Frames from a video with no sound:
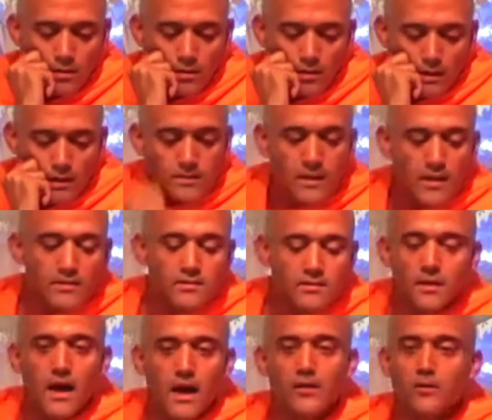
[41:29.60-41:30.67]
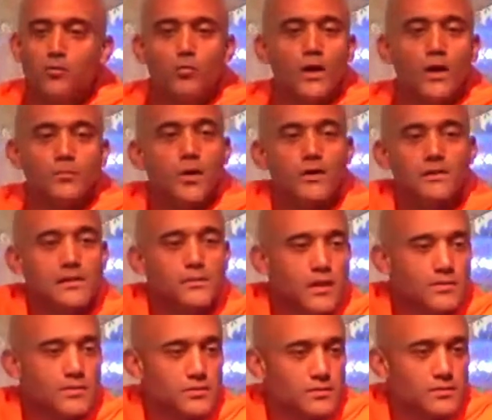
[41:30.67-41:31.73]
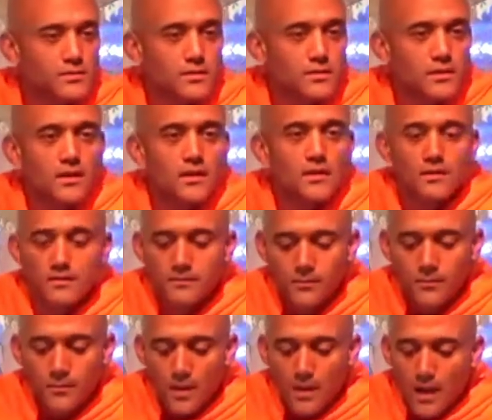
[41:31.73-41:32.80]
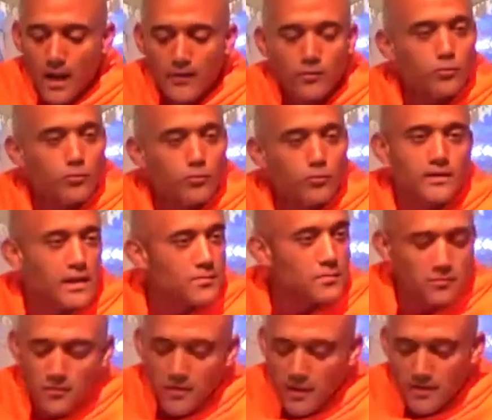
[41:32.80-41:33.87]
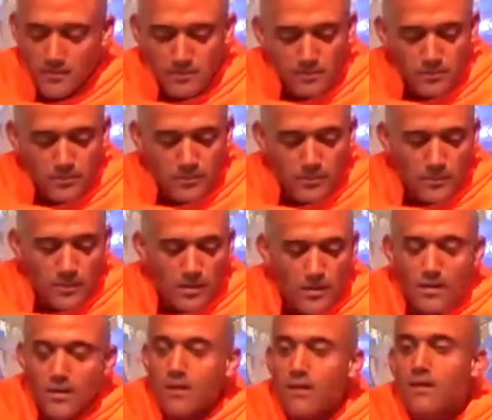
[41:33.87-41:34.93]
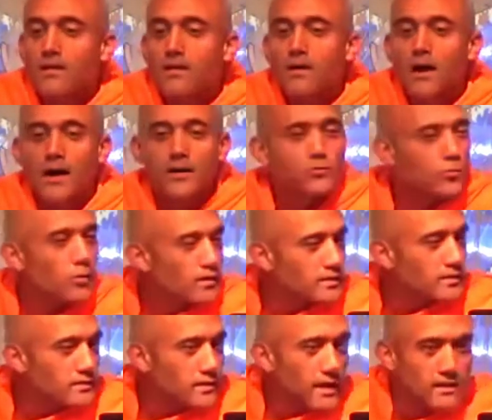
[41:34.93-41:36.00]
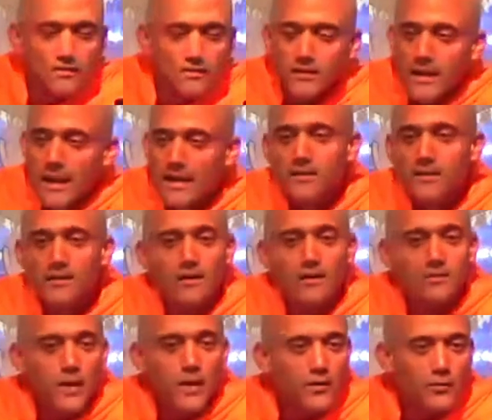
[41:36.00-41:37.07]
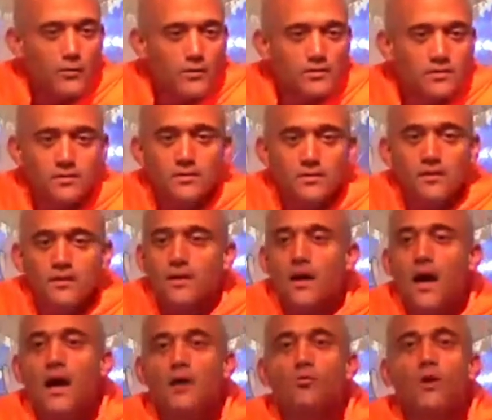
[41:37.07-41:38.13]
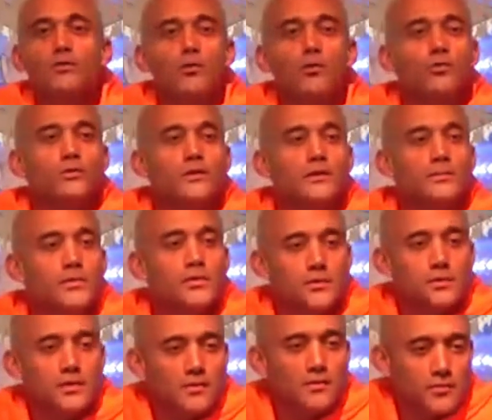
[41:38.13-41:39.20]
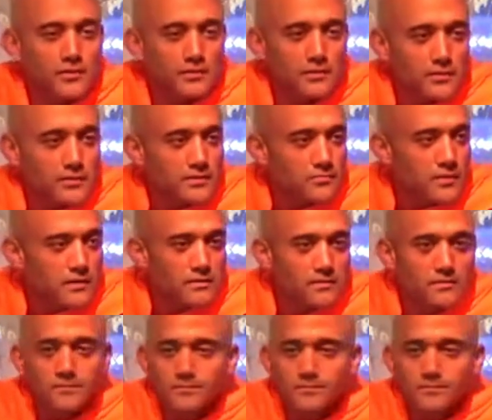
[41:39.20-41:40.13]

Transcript: he says i don't want bodily pleasures i don't want name and fame i don't want any of the eight occult powers I want only pure love for your lotus feet,